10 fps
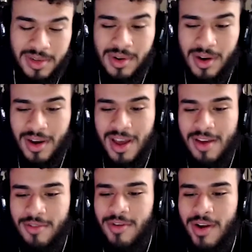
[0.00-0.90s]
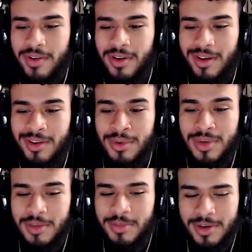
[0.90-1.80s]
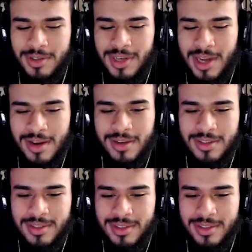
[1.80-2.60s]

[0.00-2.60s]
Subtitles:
all have very like unique personalities. Like,